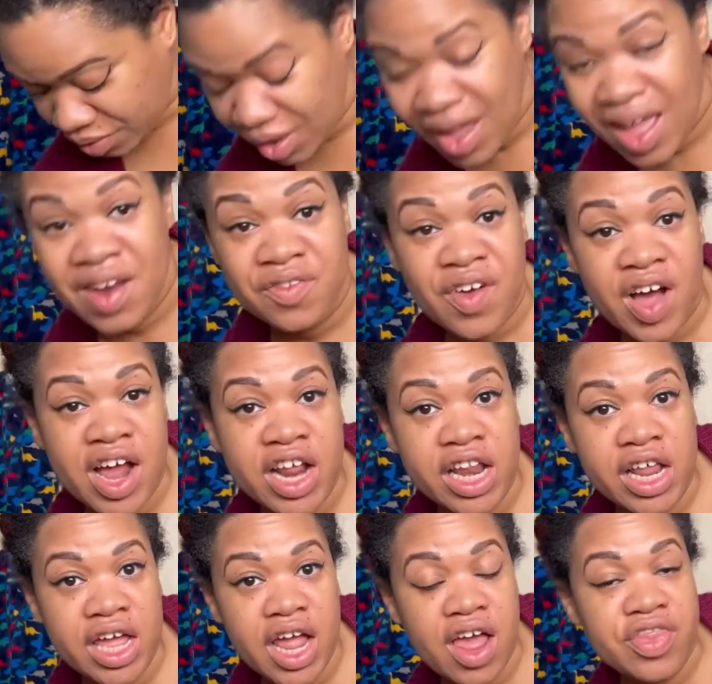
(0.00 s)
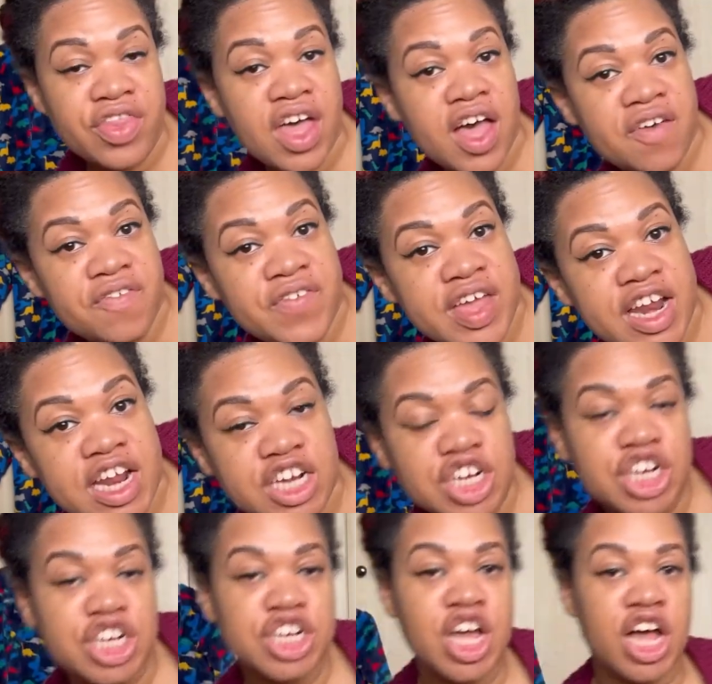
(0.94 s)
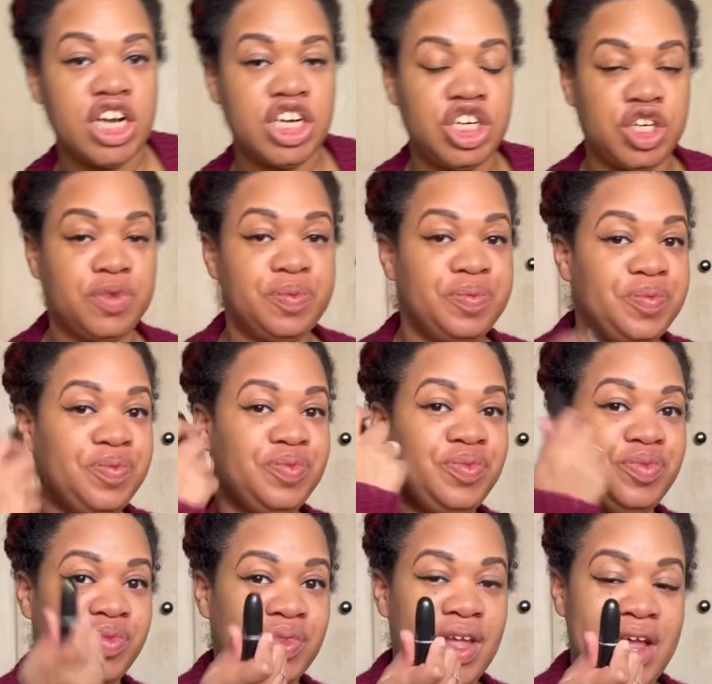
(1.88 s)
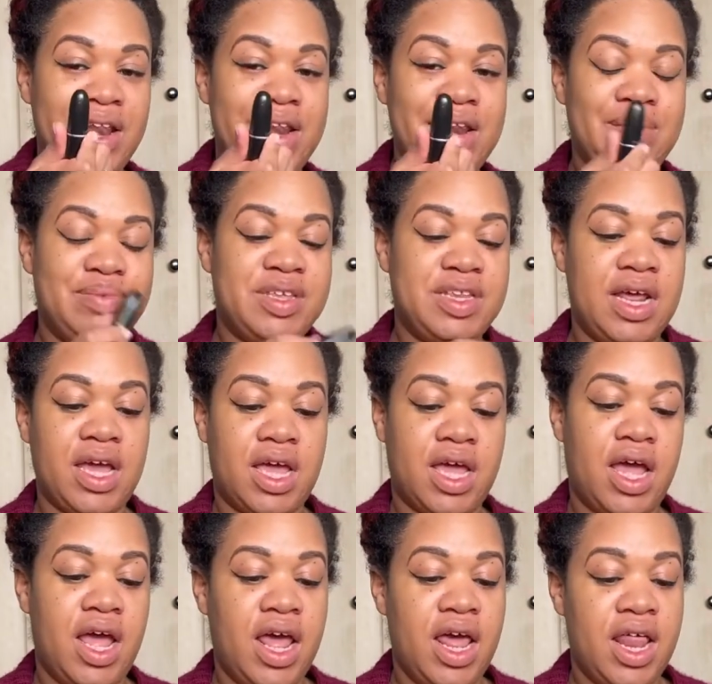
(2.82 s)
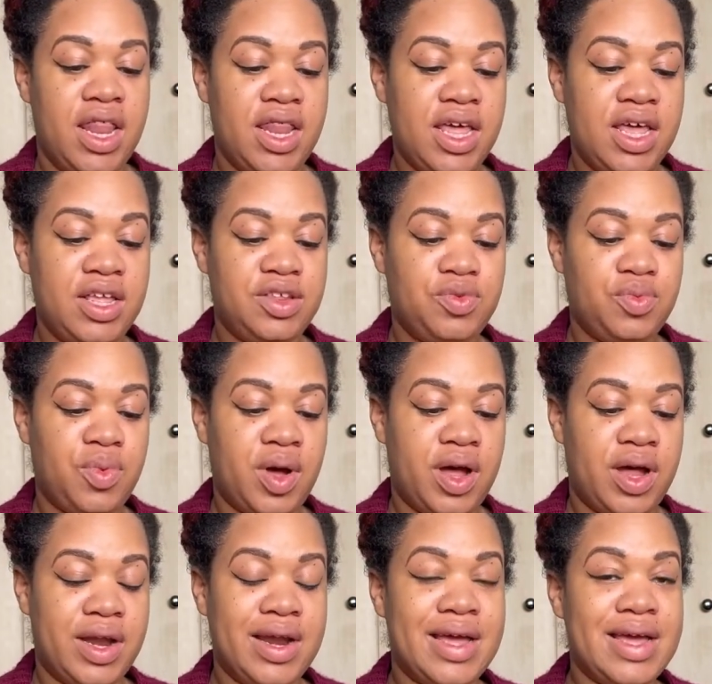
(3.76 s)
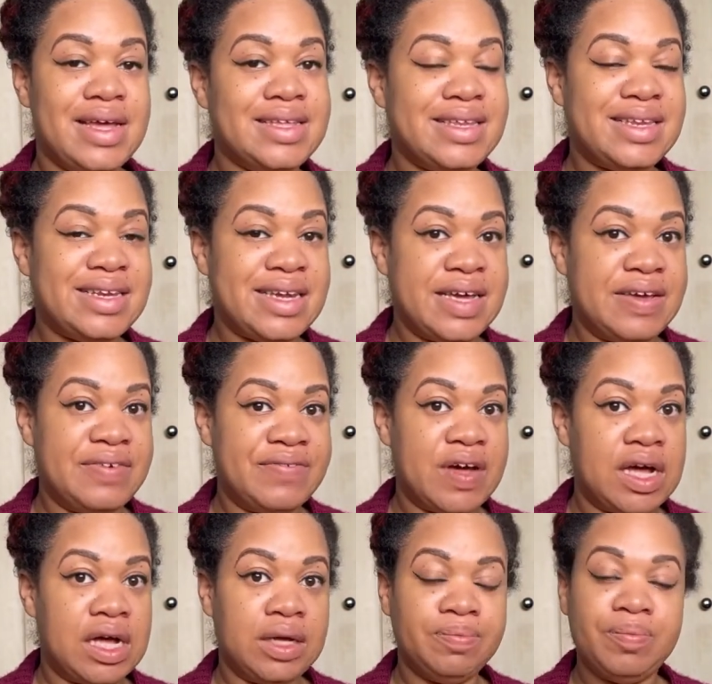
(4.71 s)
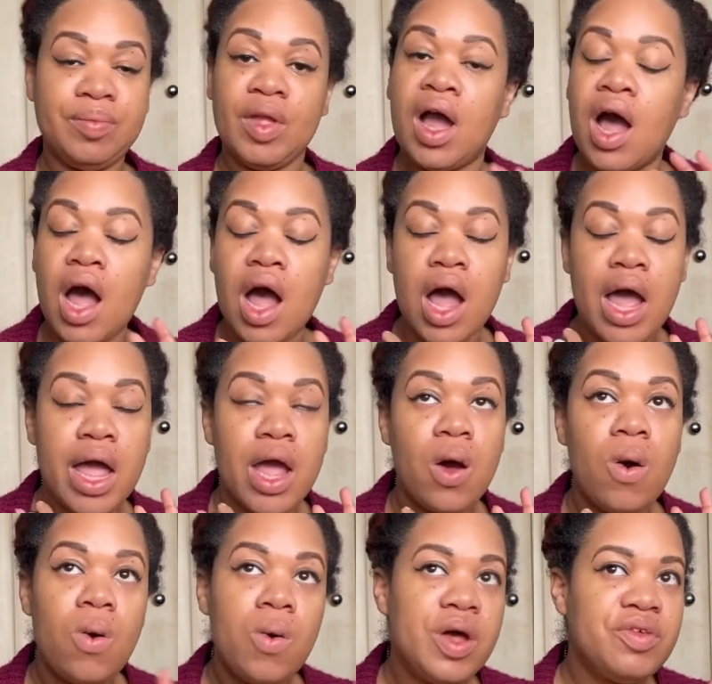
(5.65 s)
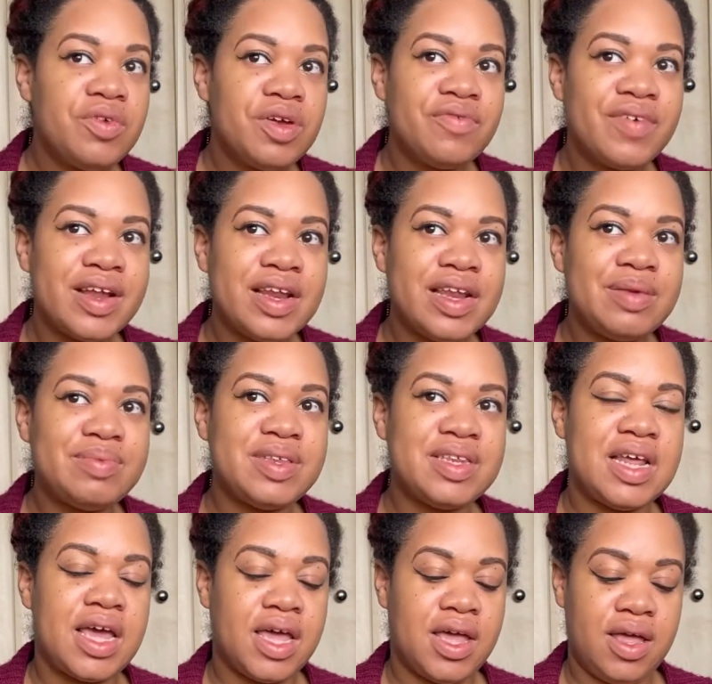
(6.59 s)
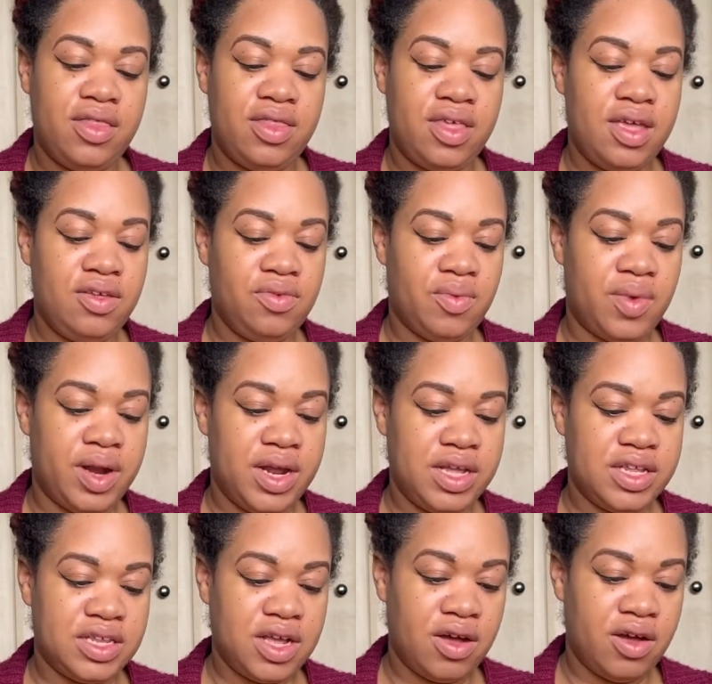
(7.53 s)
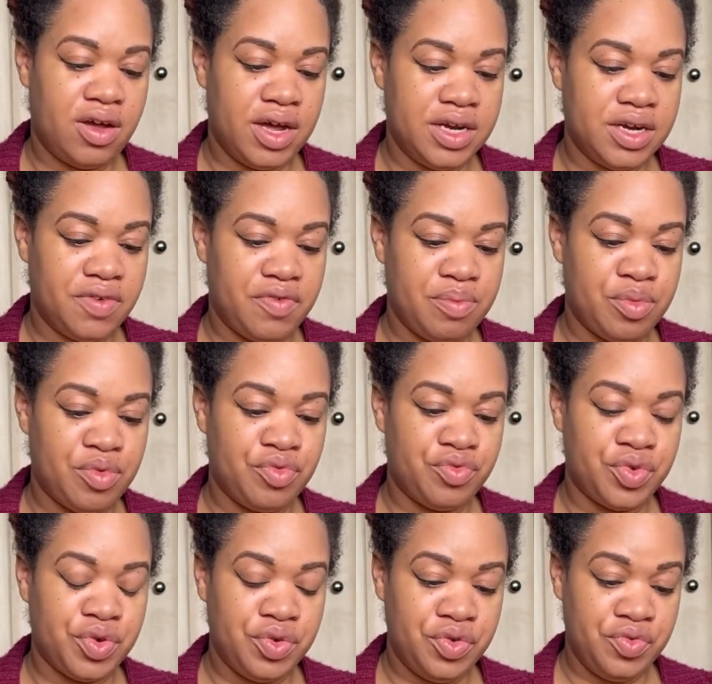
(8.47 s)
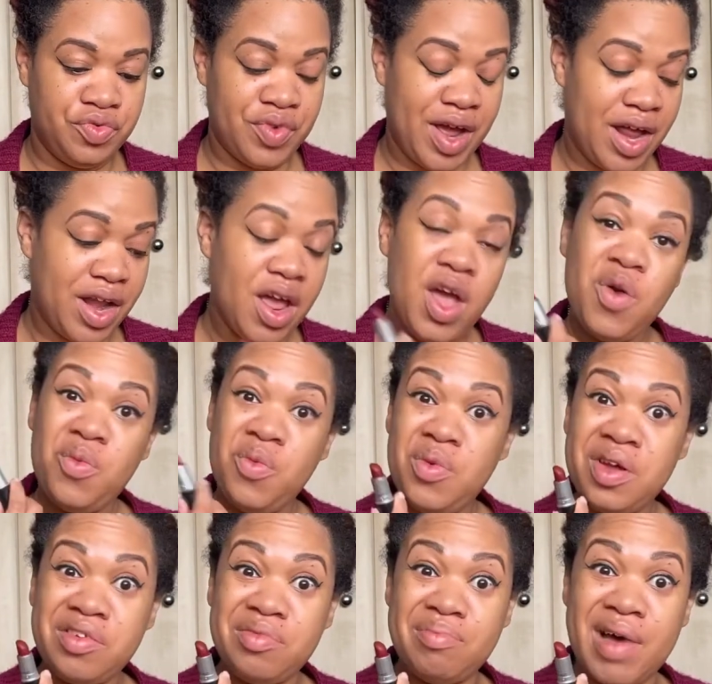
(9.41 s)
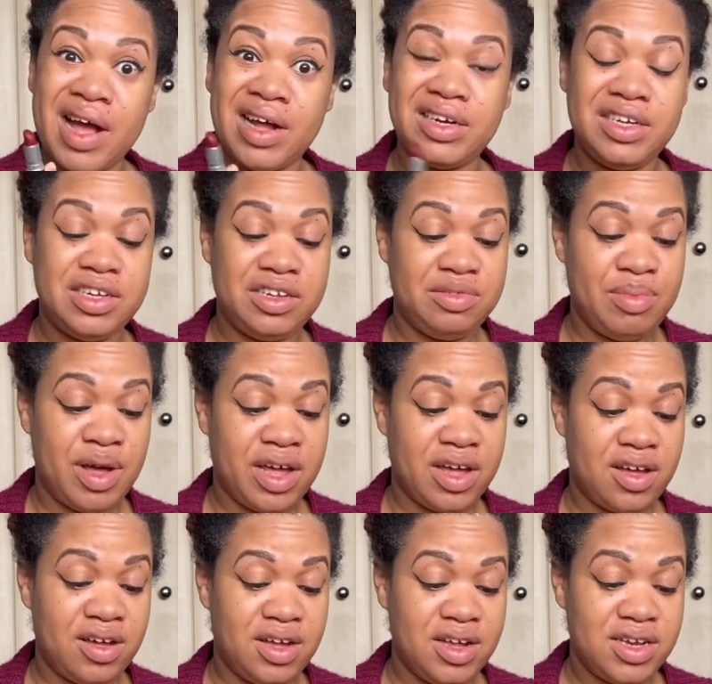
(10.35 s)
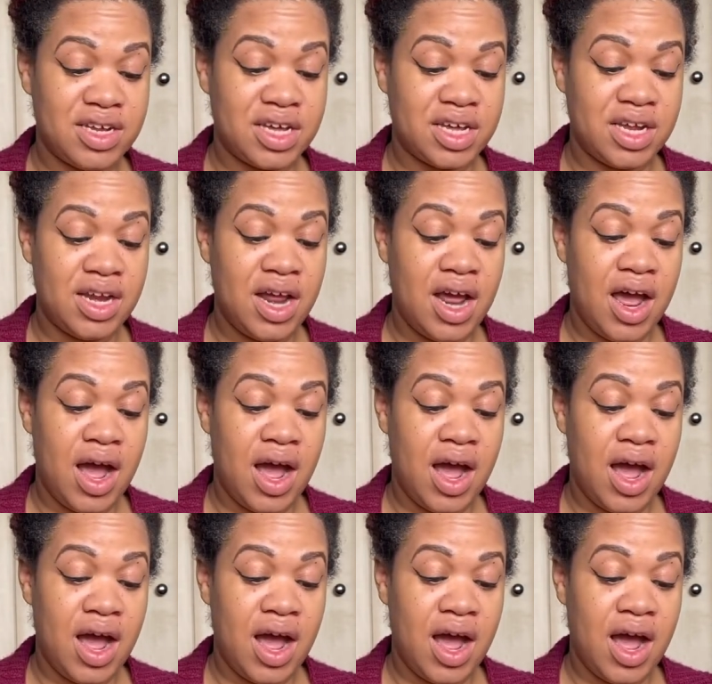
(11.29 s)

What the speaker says: And finally, the finishing touch, lipstick. This one is Diva. I always wear red lipstick. This one is kind of a maroon red, which matches my cardigan.